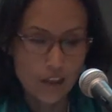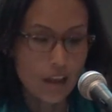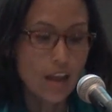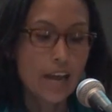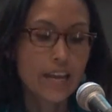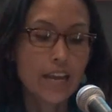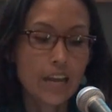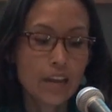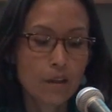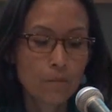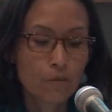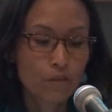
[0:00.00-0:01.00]
I
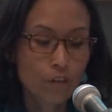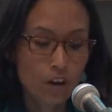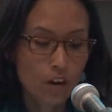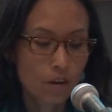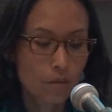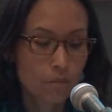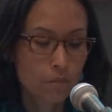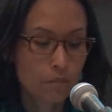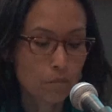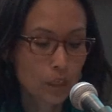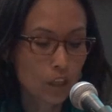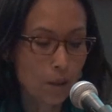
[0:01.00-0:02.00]
am from
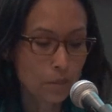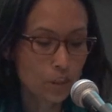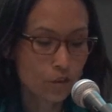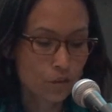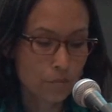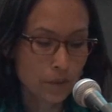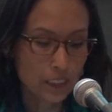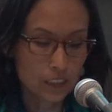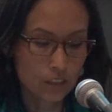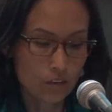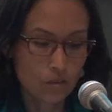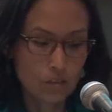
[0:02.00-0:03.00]
Baclapato, New
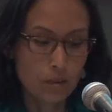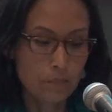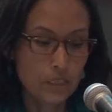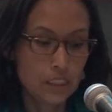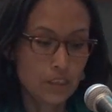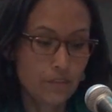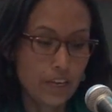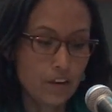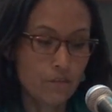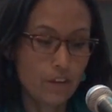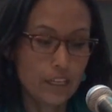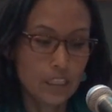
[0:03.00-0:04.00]
Mexico, and let me see if I can
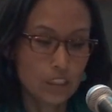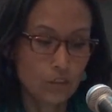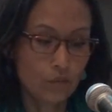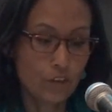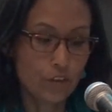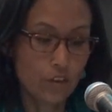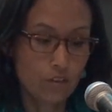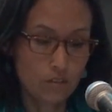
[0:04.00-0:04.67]
find this for y'all.